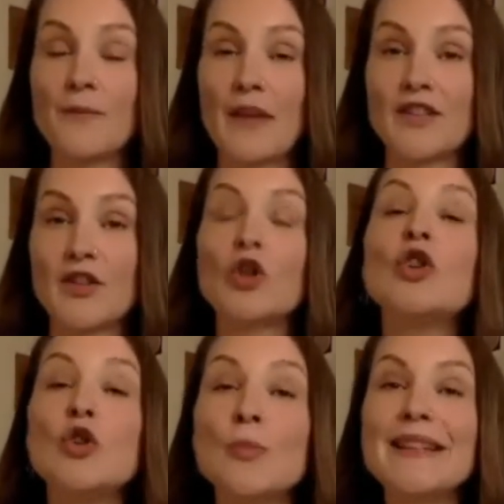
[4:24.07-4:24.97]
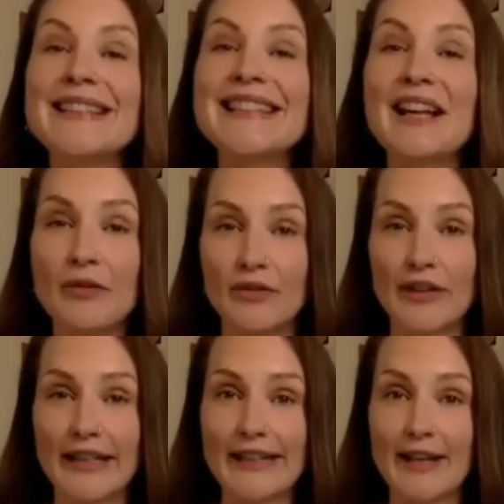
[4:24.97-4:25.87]
as a human self
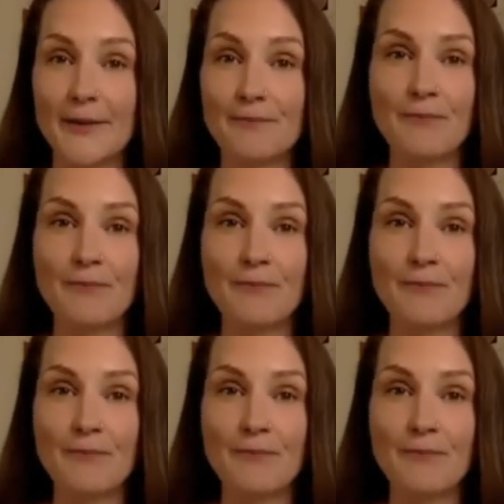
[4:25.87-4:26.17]
right now.